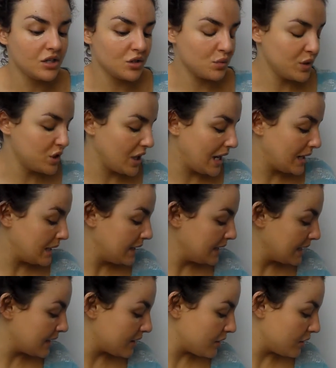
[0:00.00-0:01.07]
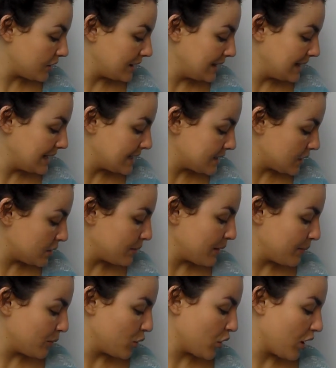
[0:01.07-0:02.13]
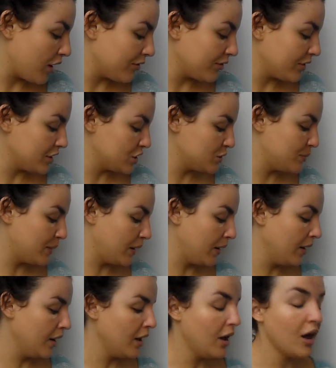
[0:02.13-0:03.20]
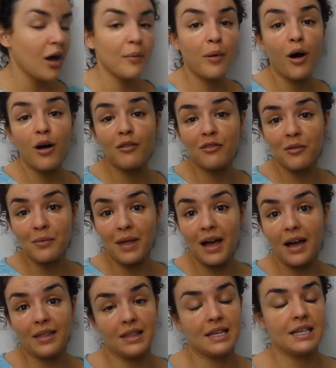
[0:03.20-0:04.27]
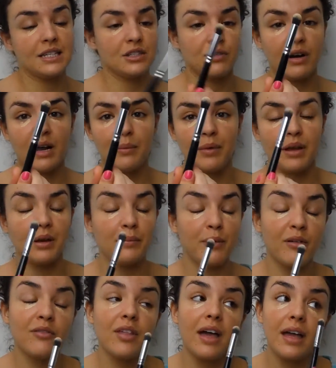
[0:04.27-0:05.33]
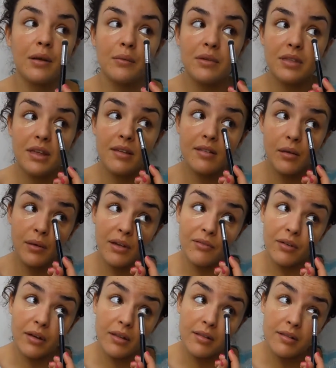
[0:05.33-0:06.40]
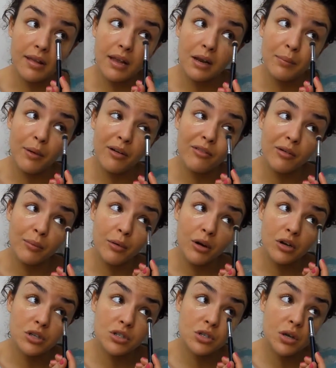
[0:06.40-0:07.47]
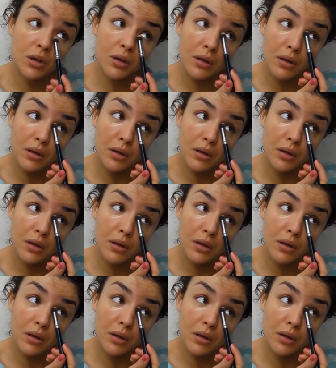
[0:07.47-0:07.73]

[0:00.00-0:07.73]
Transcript: Just wish it had a little bit more coverage, but apart from that, I think it's great. I'm going to buff that in with the Zoeva Concealer Buffer Brush.